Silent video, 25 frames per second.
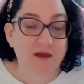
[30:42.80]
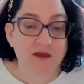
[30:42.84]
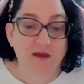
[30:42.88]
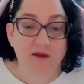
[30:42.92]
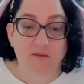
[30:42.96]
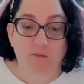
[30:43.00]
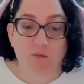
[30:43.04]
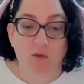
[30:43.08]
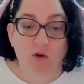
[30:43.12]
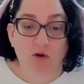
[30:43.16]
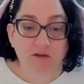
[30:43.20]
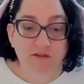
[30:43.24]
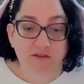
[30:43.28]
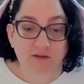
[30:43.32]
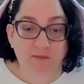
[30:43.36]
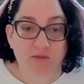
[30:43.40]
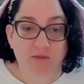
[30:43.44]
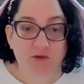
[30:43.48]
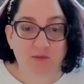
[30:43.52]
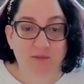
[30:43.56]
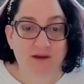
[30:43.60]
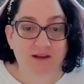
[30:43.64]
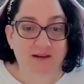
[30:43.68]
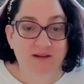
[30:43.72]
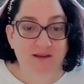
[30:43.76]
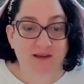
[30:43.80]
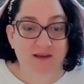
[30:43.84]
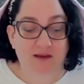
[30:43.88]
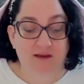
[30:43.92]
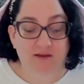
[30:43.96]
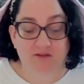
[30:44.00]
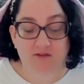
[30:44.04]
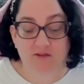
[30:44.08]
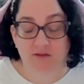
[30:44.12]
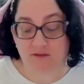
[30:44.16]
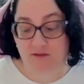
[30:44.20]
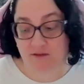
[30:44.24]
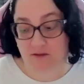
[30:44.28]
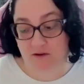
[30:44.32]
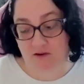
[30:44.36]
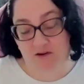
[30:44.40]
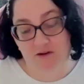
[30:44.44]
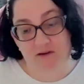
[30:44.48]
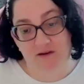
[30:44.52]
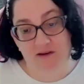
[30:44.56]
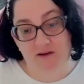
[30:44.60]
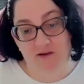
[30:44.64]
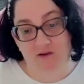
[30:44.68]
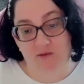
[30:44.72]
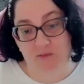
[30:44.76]
multiple medications that
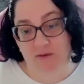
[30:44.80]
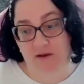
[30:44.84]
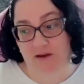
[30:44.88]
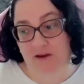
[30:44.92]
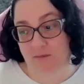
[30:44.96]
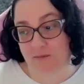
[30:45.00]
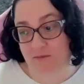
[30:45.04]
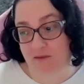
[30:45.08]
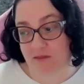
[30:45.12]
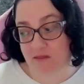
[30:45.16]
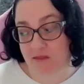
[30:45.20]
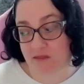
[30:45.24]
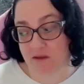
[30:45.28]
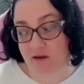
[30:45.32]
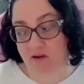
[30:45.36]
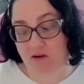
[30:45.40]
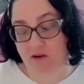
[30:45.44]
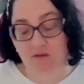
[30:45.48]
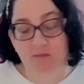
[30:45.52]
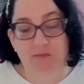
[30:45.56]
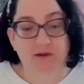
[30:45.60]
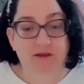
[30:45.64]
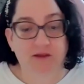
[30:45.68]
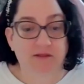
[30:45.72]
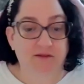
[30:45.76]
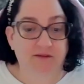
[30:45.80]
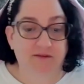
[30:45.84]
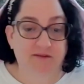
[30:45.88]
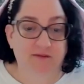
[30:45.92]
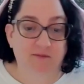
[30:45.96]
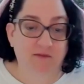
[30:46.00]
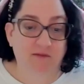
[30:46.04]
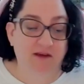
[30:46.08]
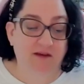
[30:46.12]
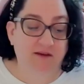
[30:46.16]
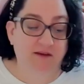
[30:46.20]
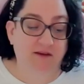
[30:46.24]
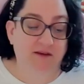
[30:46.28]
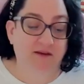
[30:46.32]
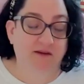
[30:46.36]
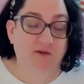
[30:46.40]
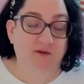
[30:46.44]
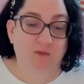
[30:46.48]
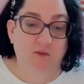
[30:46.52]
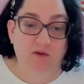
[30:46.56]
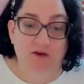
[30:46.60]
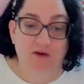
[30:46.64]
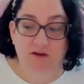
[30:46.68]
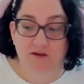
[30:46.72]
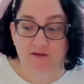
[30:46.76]
aren't helping. I'm in therapy that's making it
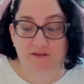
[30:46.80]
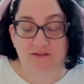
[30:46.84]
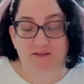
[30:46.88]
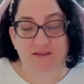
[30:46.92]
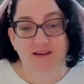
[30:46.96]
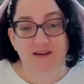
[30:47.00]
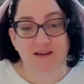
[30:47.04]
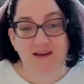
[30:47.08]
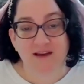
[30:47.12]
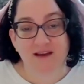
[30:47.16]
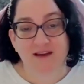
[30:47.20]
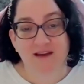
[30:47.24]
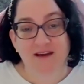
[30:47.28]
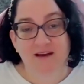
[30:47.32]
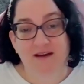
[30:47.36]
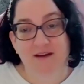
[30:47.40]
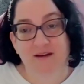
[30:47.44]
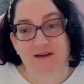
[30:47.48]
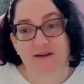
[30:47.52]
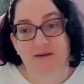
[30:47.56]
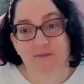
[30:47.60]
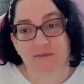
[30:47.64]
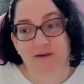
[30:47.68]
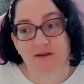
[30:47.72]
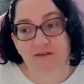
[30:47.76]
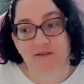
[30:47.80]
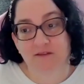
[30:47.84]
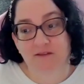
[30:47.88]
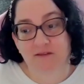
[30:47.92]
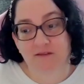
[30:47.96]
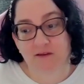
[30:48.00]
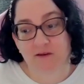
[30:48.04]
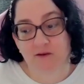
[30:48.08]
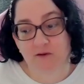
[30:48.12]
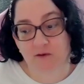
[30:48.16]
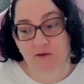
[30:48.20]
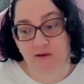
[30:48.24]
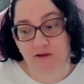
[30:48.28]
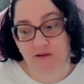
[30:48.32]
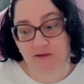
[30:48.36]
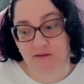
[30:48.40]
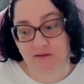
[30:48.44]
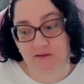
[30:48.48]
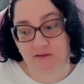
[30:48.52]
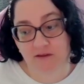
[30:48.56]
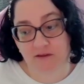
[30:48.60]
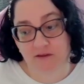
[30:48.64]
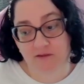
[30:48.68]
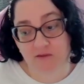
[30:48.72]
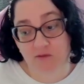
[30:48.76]
worse. And so
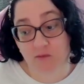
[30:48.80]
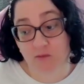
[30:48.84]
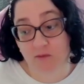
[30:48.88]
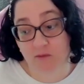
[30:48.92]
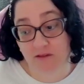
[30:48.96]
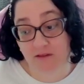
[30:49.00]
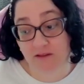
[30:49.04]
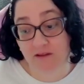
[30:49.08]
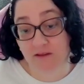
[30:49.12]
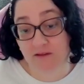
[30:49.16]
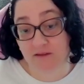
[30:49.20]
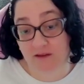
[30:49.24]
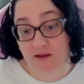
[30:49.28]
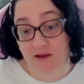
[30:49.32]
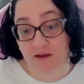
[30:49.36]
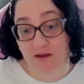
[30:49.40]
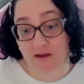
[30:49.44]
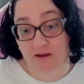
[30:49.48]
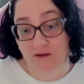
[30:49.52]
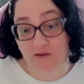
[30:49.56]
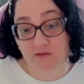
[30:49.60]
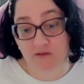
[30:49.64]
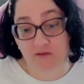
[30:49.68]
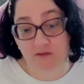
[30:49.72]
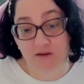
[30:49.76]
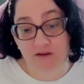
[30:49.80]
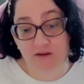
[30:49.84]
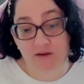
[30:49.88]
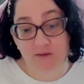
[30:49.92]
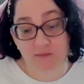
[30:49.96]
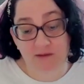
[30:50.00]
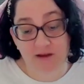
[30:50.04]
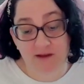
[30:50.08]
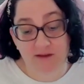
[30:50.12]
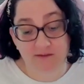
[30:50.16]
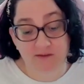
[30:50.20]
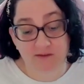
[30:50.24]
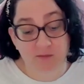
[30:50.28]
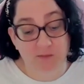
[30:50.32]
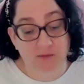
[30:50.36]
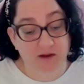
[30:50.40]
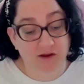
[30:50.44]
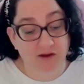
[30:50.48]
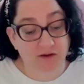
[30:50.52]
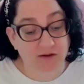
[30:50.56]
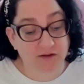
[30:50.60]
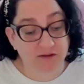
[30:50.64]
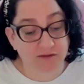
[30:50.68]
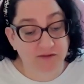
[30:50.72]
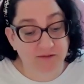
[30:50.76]
it's really tough as a
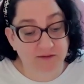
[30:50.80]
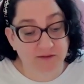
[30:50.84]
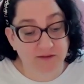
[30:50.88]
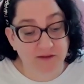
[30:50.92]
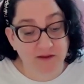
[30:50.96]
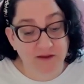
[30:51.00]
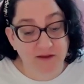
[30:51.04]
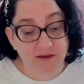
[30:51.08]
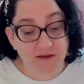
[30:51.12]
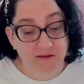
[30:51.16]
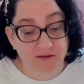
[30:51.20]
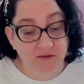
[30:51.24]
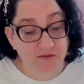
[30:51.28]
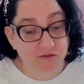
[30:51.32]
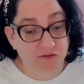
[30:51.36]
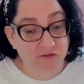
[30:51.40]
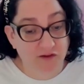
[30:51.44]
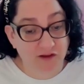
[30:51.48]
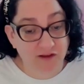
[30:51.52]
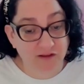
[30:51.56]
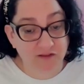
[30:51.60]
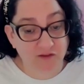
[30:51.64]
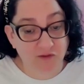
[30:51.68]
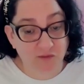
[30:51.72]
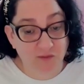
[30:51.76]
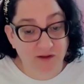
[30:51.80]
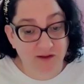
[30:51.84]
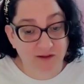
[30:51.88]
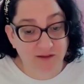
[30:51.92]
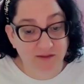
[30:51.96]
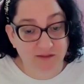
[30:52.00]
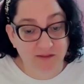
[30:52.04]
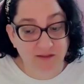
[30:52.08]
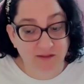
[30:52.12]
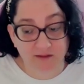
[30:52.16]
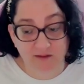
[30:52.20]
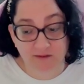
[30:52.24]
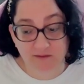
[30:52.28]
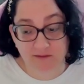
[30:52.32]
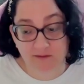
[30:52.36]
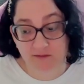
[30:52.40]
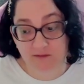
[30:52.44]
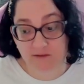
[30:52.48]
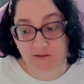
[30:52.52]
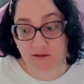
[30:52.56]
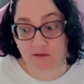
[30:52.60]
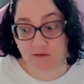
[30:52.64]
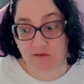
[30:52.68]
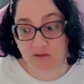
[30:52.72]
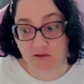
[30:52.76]
parent to find the right things and to
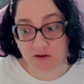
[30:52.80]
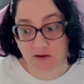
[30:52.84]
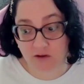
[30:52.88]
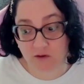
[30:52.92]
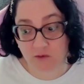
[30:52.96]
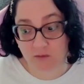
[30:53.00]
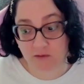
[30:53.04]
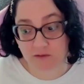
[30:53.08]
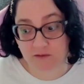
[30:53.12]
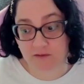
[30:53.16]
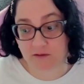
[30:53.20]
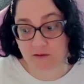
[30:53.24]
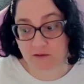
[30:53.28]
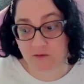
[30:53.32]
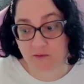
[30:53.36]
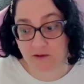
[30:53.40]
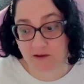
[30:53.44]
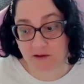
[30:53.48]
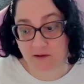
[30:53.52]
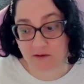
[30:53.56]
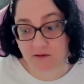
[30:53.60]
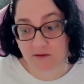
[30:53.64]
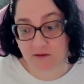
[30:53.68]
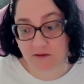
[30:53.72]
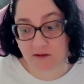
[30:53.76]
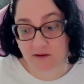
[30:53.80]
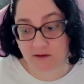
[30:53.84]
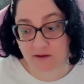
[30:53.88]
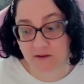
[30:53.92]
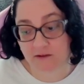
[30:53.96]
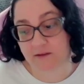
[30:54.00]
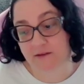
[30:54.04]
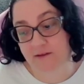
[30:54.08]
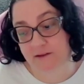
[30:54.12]
even know what's going on.